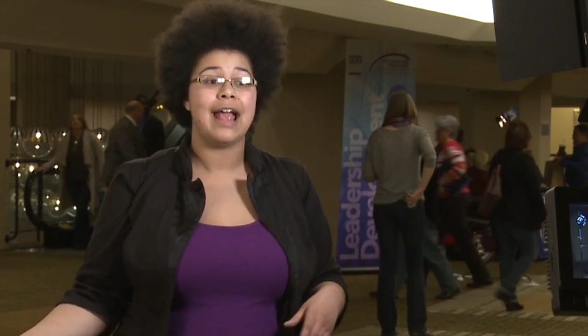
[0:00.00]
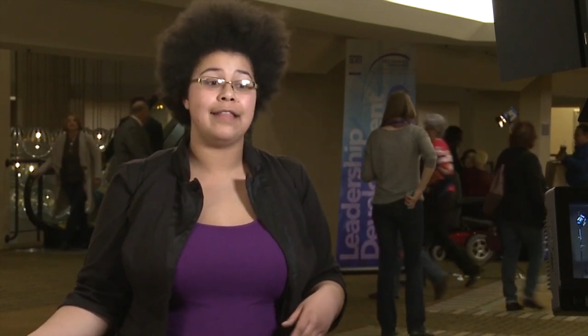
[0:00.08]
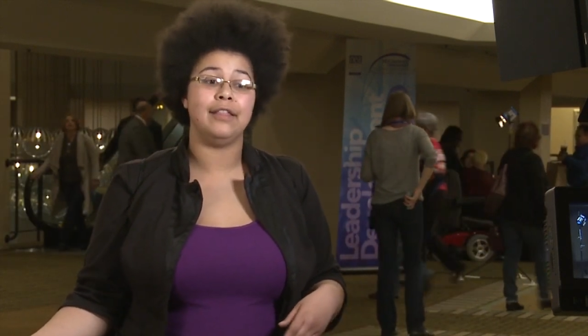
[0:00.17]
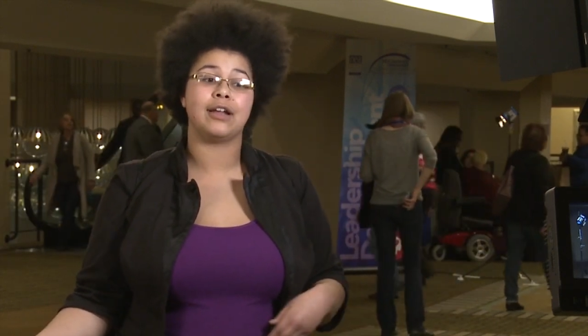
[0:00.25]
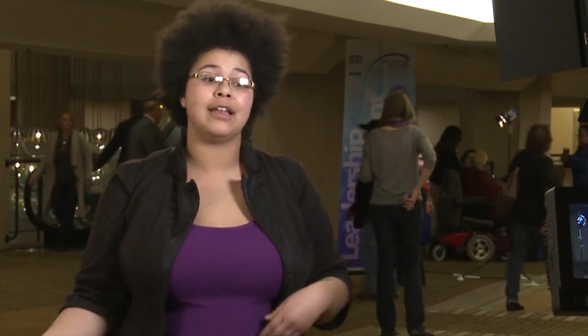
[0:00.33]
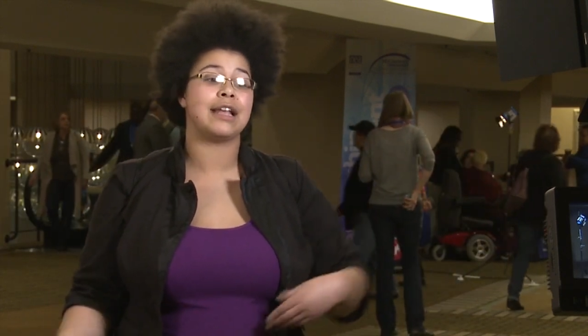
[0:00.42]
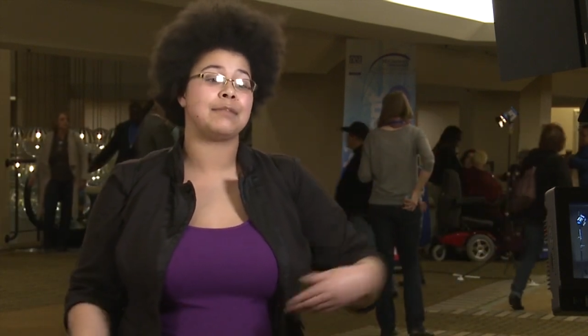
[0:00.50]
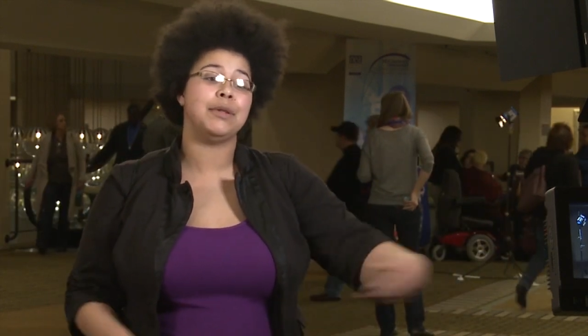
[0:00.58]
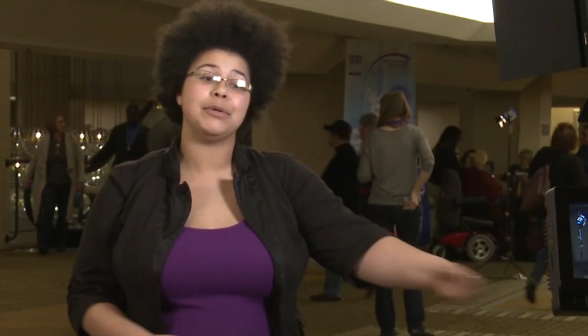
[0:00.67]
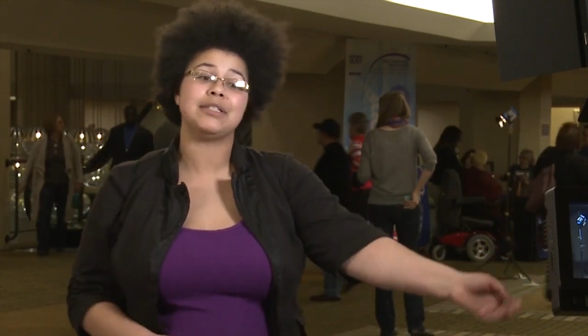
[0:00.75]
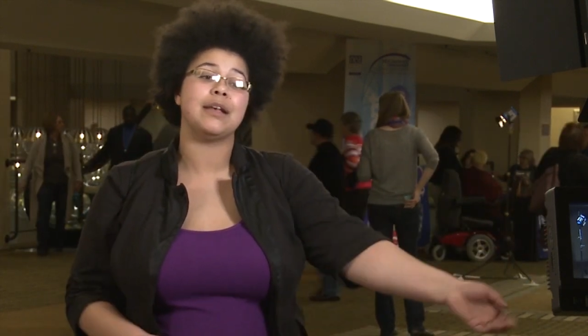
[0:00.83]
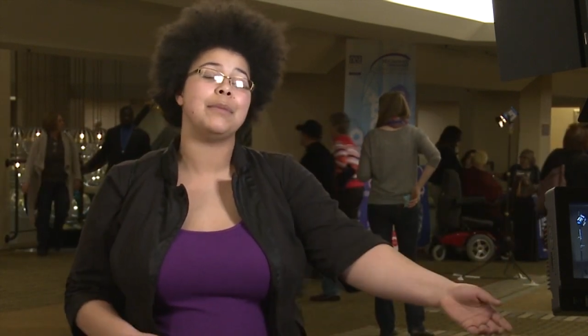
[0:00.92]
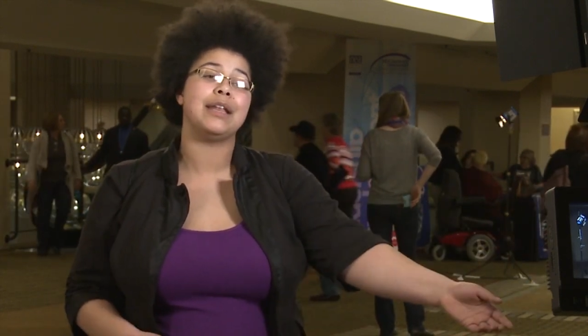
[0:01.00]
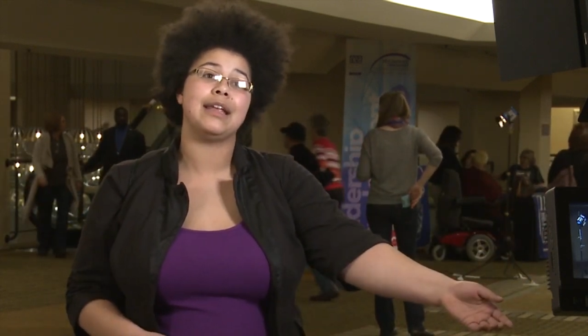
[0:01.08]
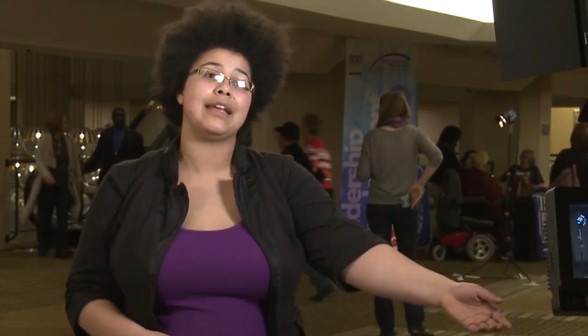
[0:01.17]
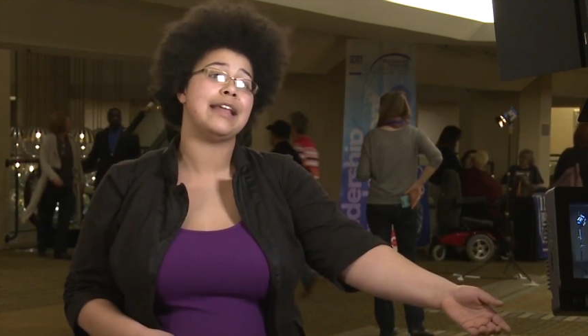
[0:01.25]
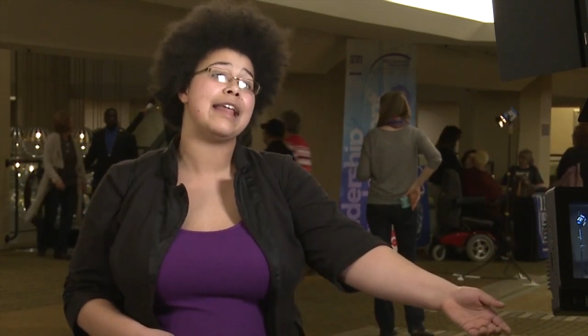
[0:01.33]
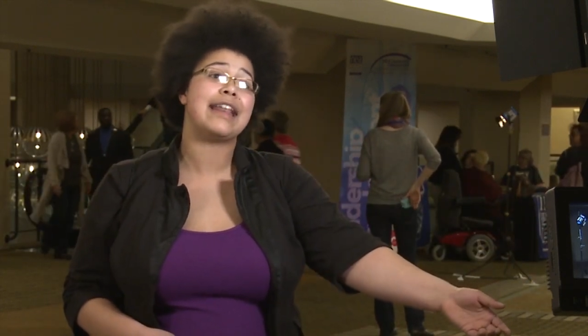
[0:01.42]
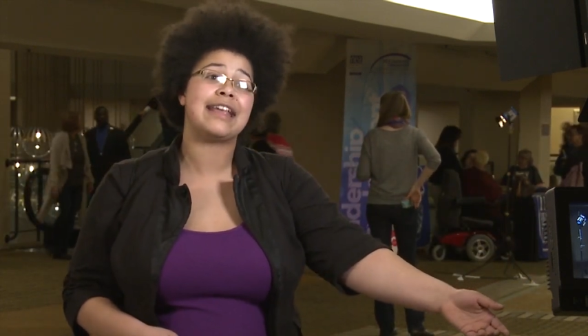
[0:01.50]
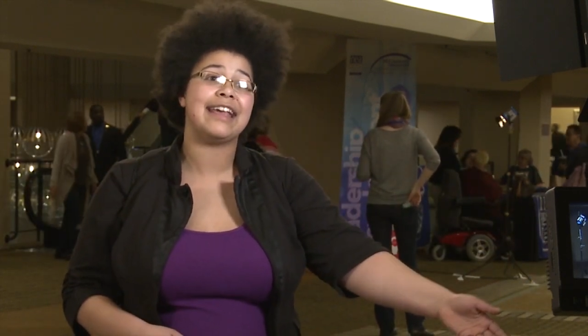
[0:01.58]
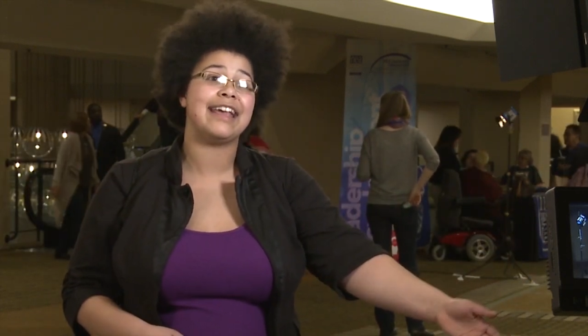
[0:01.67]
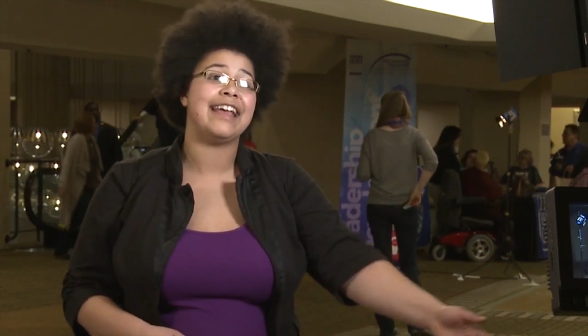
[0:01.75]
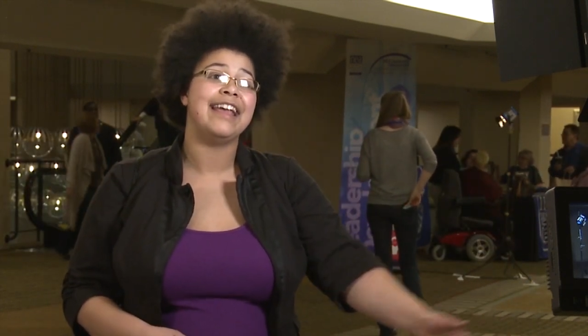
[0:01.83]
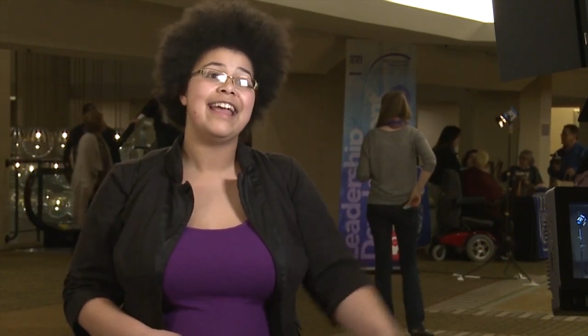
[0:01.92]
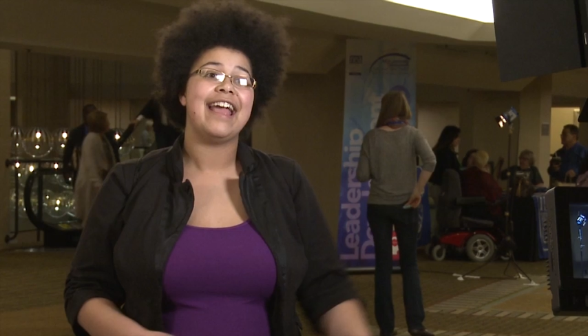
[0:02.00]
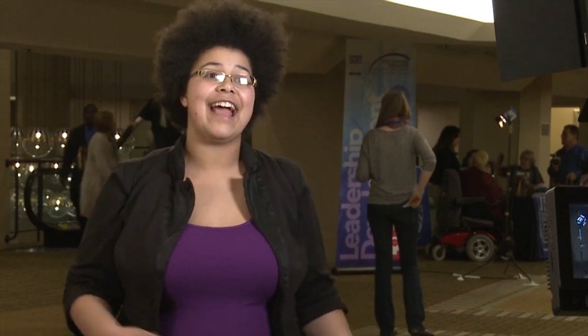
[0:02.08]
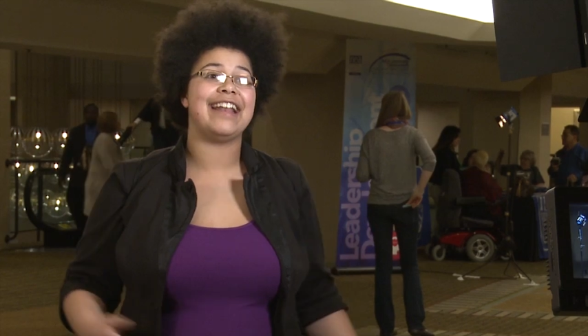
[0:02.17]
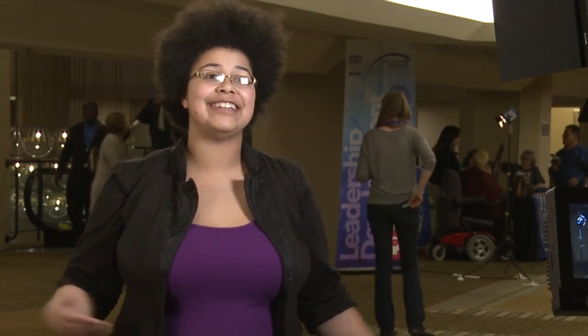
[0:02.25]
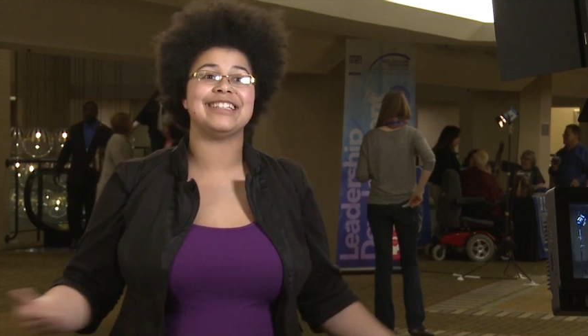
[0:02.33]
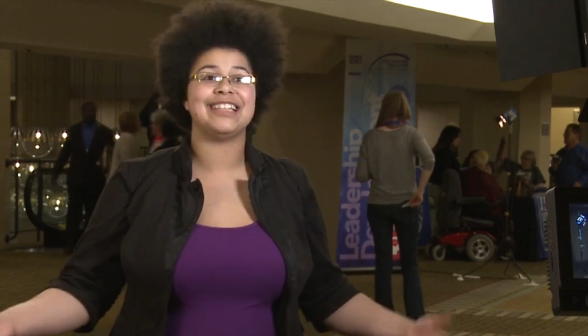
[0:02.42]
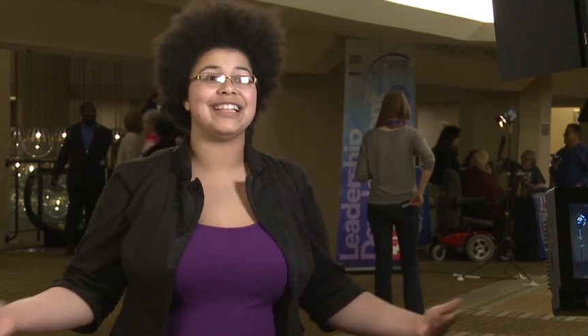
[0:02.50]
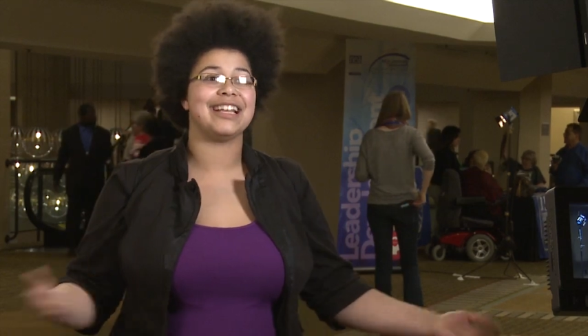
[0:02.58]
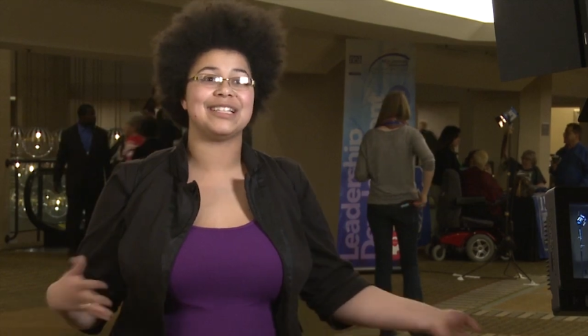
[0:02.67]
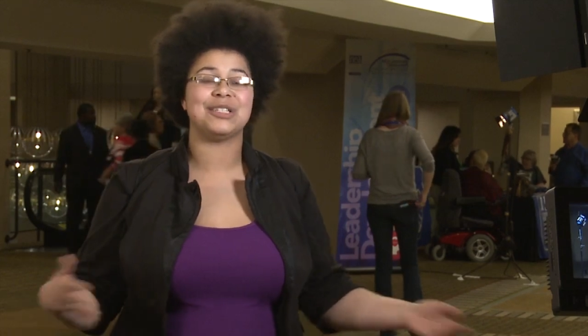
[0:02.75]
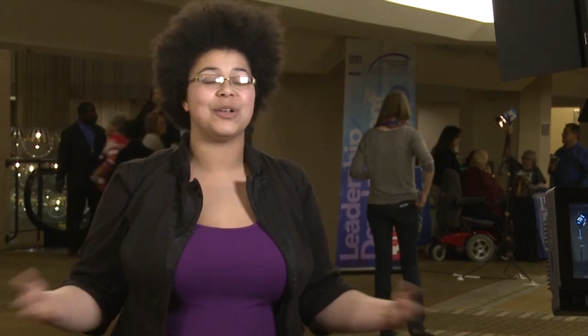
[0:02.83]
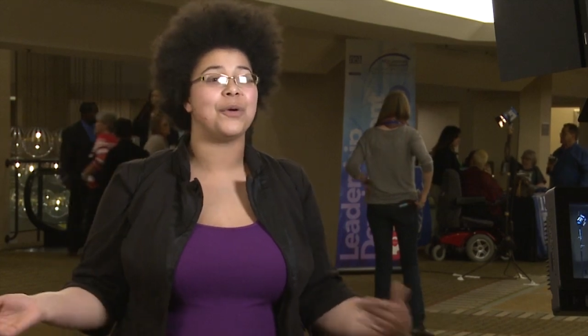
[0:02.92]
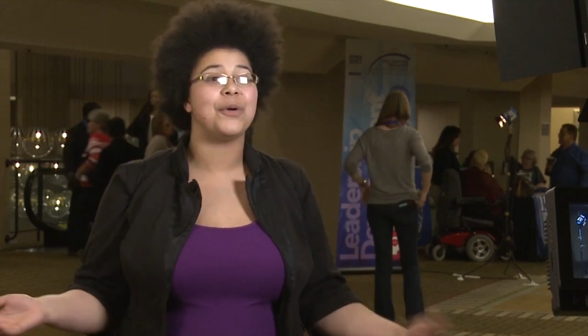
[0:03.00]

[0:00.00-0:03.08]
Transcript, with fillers: and they'll connect me with somebody in Connecticut and I just think that's so